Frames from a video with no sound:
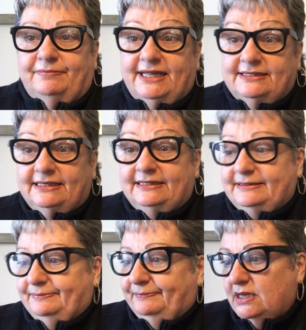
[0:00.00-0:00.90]

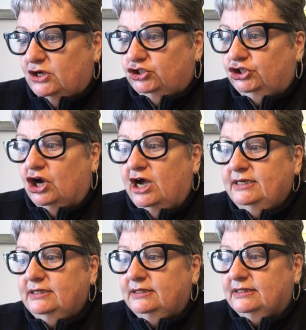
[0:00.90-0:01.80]
Blessings.
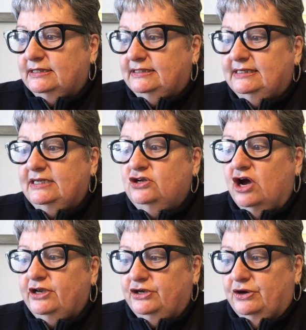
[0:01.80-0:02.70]
John did
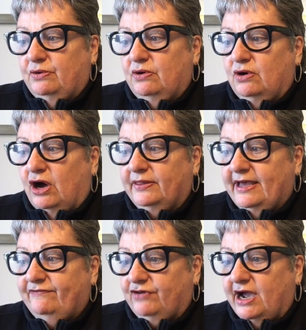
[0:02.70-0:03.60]
not know on
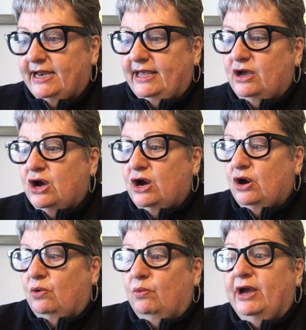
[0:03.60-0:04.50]
that Friday
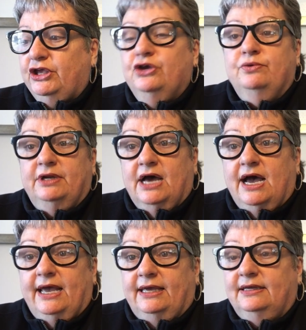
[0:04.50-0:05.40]
what you and
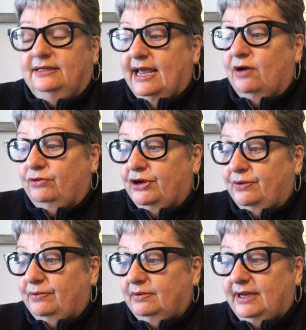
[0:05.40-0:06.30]
I now know.